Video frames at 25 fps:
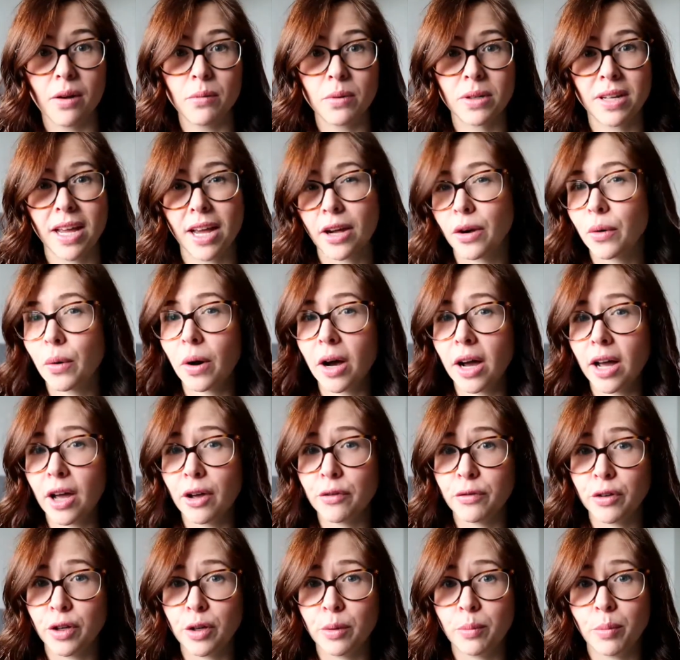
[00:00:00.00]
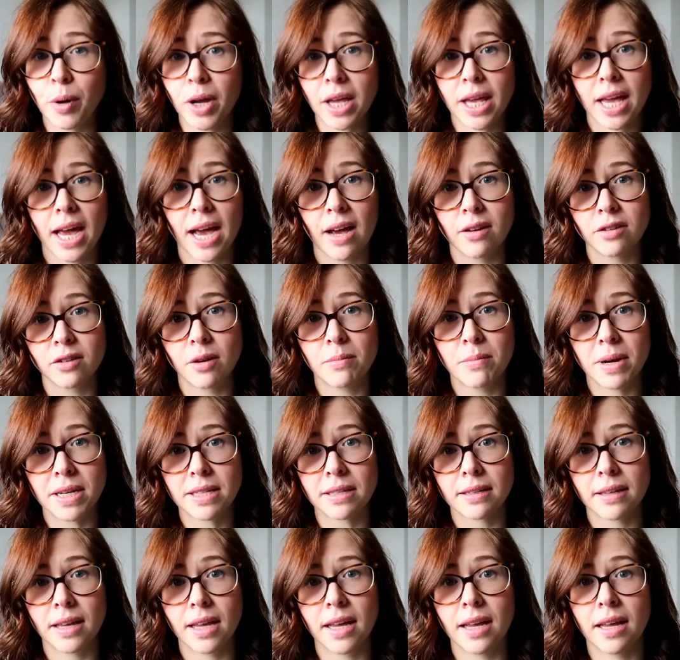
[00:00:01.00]
would get quite a few breakouts on my
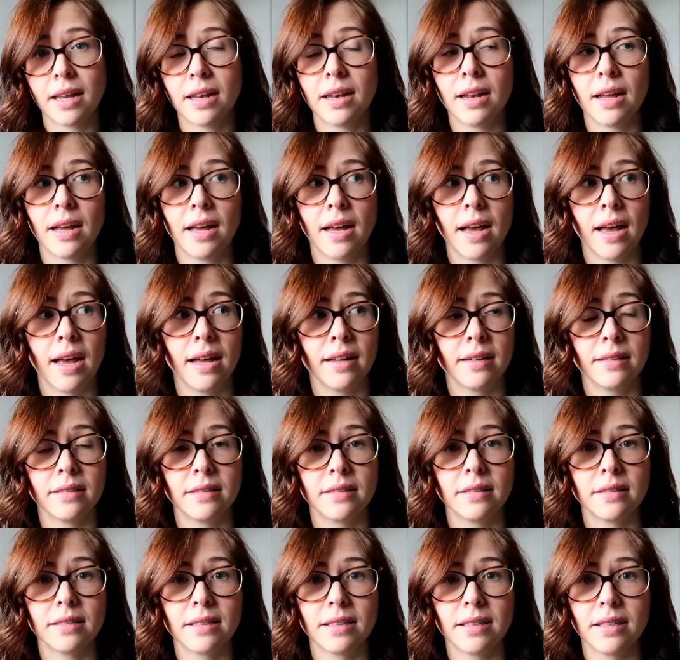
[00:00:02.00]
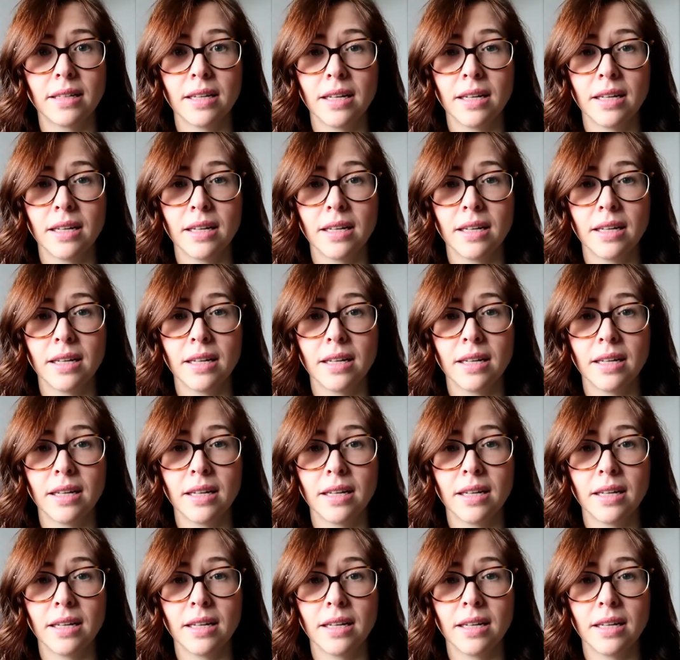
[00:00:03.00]
skin and